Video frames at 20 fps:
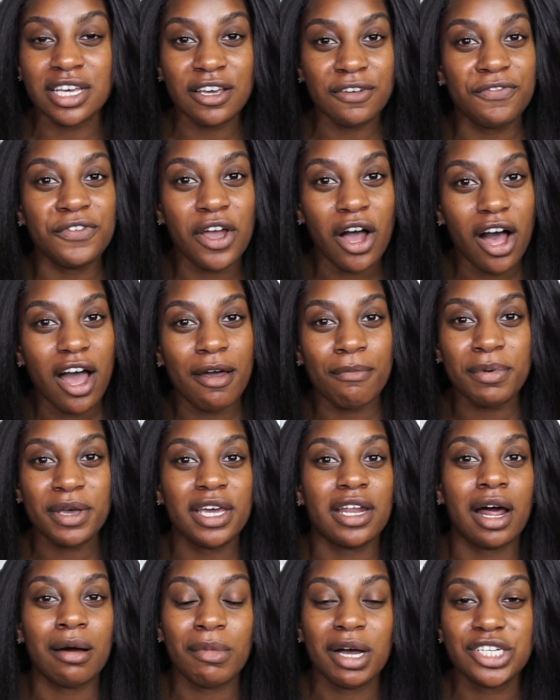if y'all have been
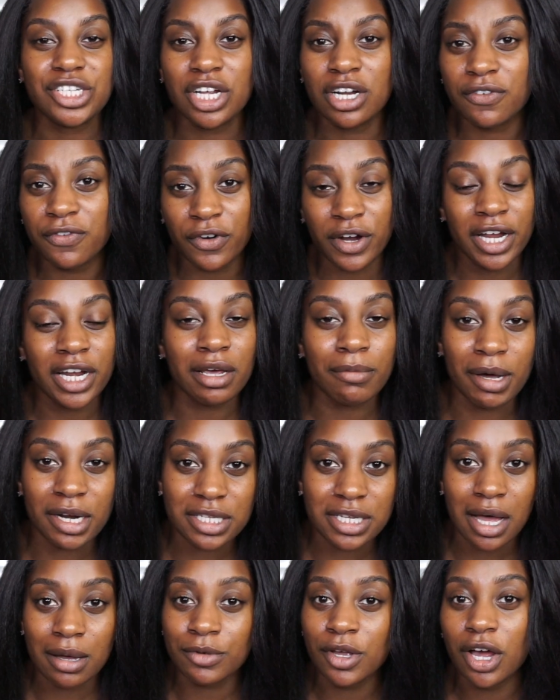on my channel for any amount of
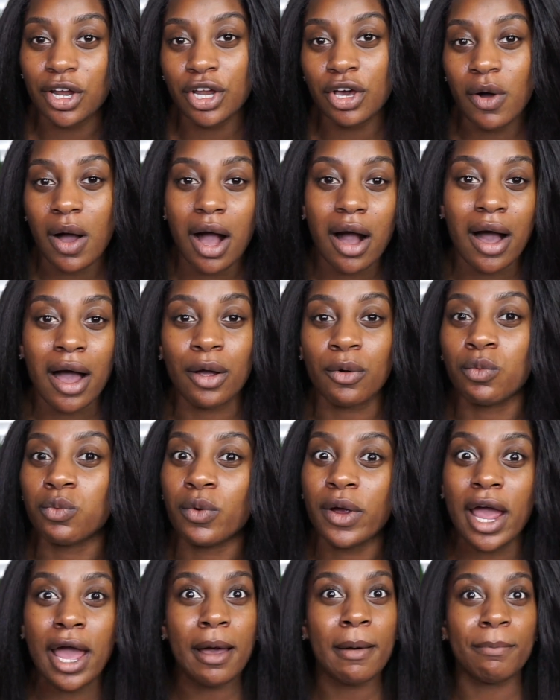time, y'all know how I
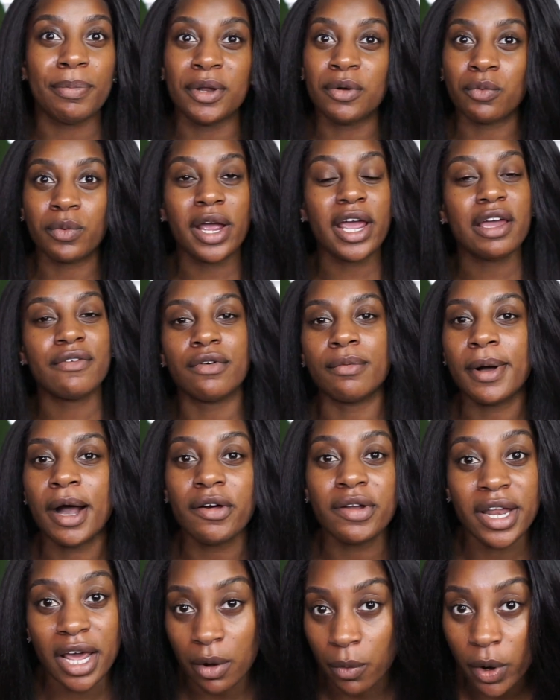rap and rave
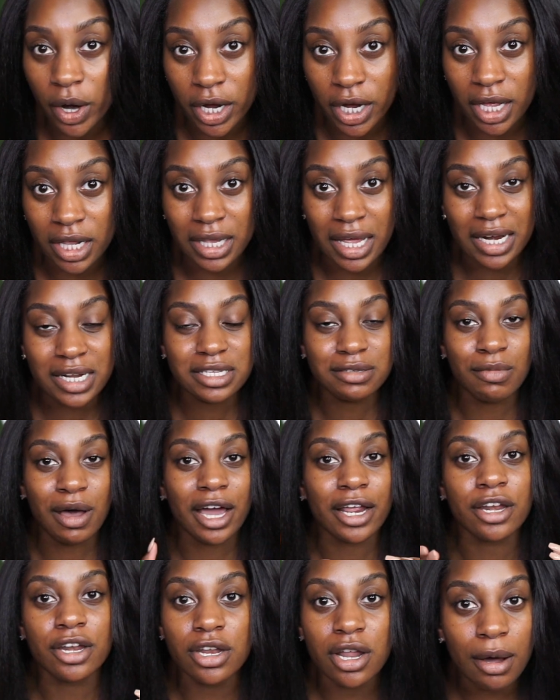about networking. That is my
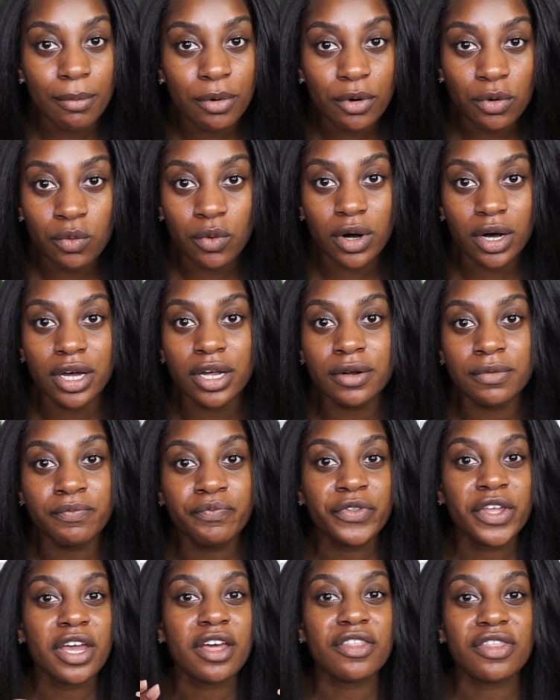#1
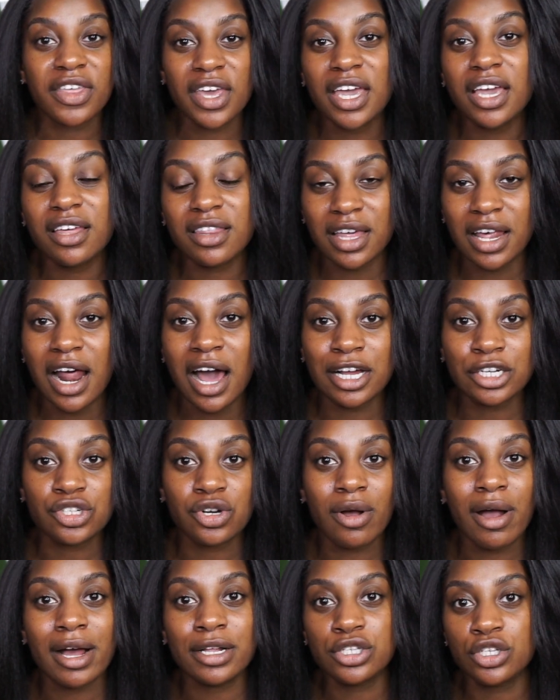thing that I
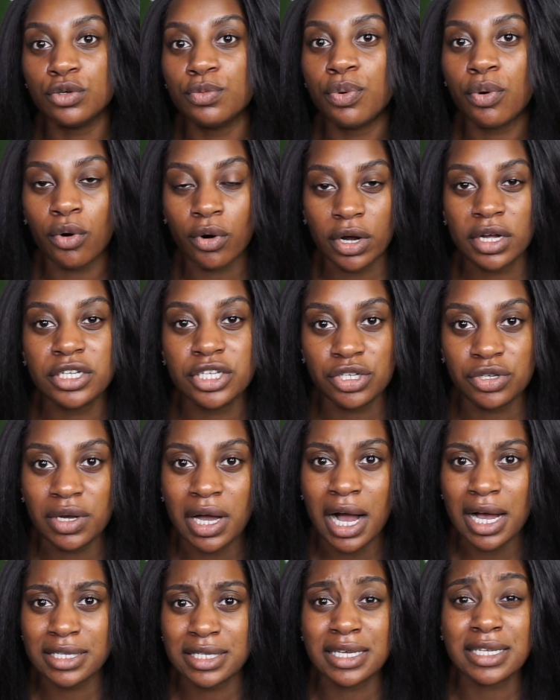try to pour into you
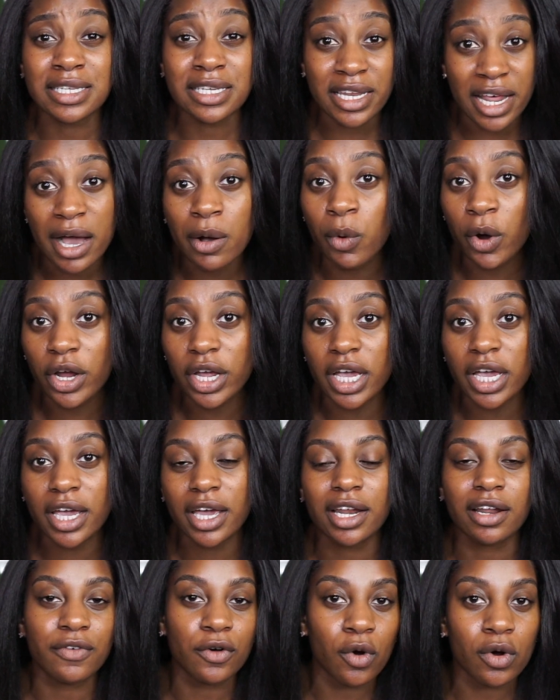guys, is networking,
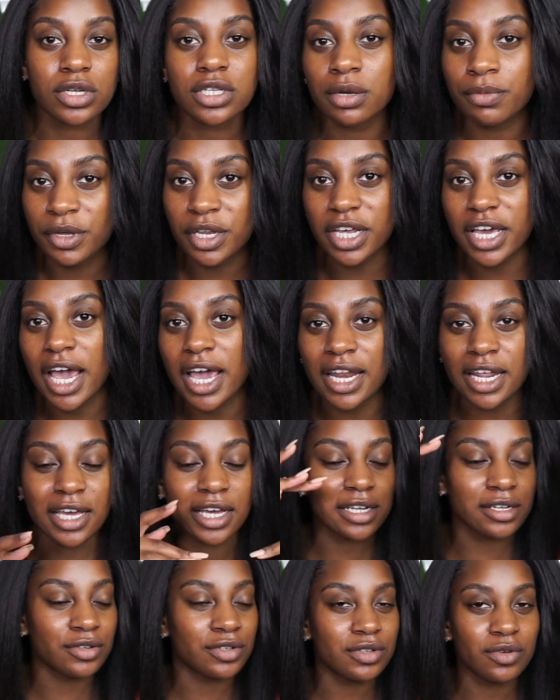and of course communicating
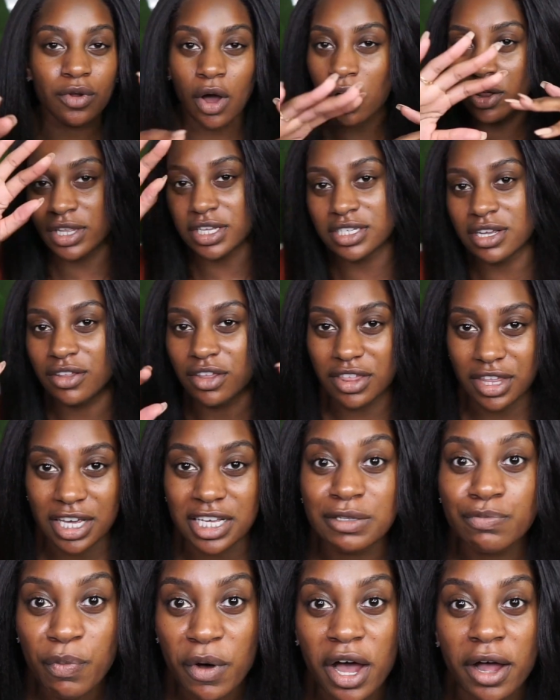and all these other things.
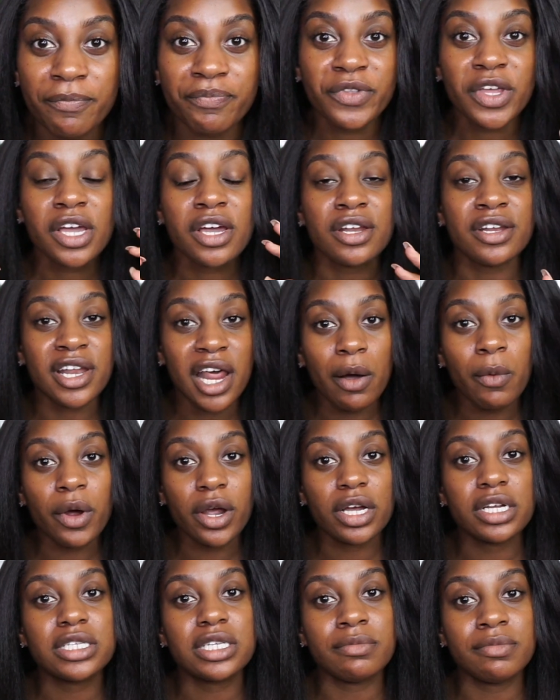But
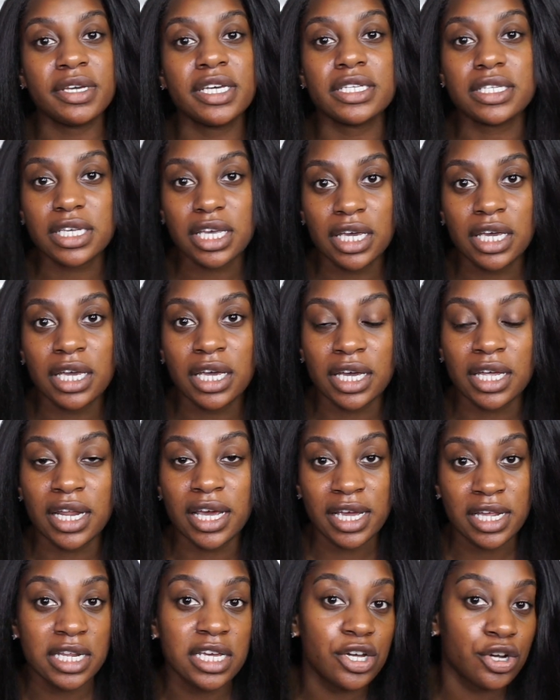networking to me is key in
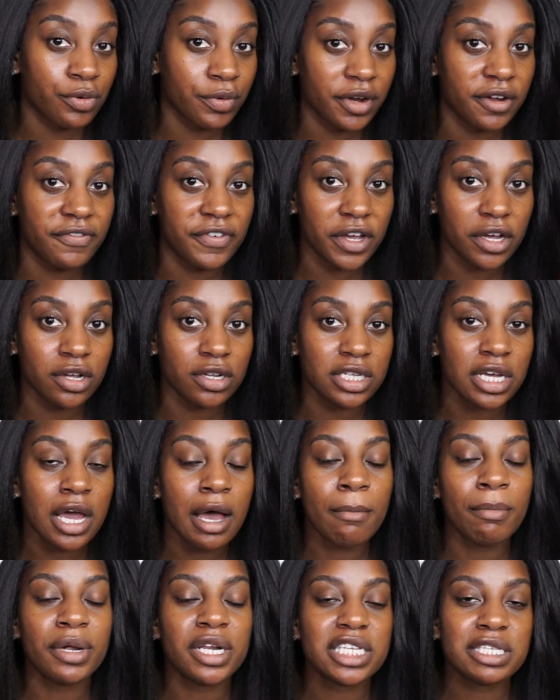any career field,
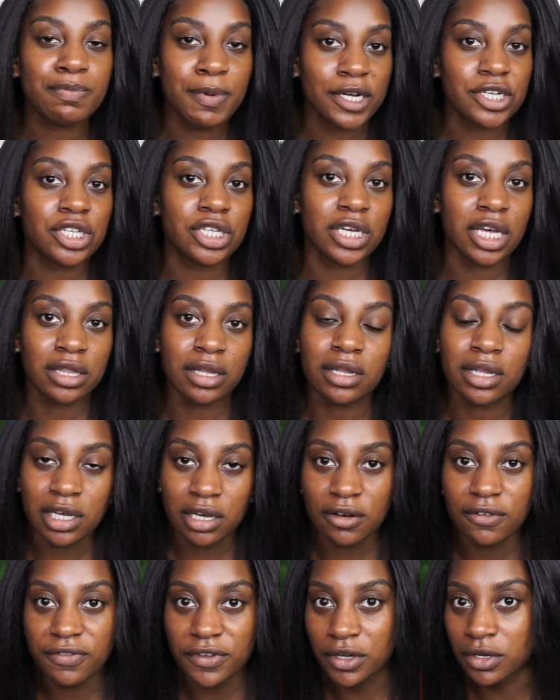but especially in the
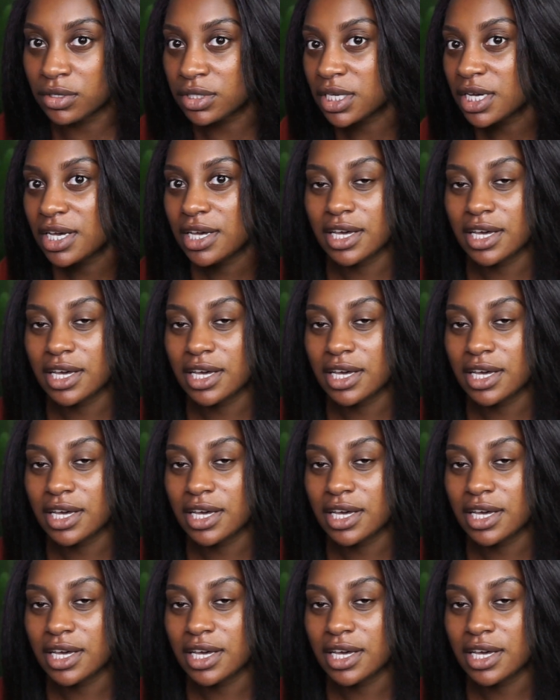legal field.